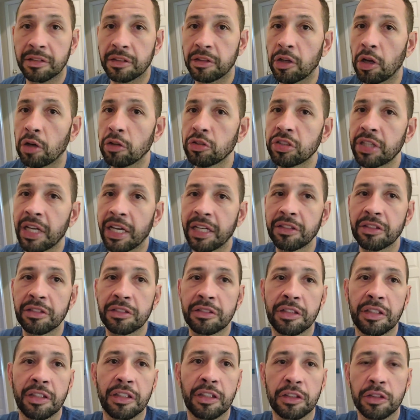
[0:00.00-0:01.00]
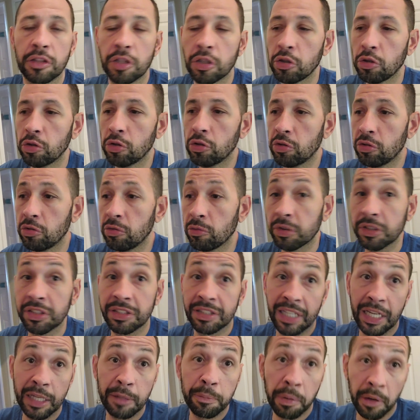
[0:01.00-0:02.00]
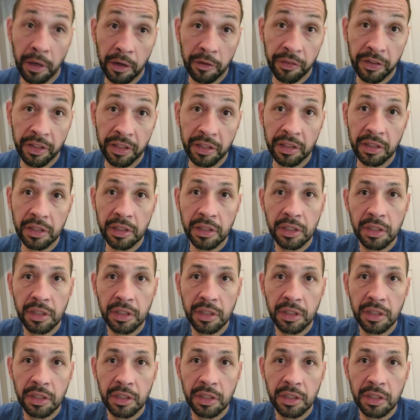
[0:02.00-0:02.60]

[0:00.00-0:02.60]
No changes to the tune, which stayed perfect.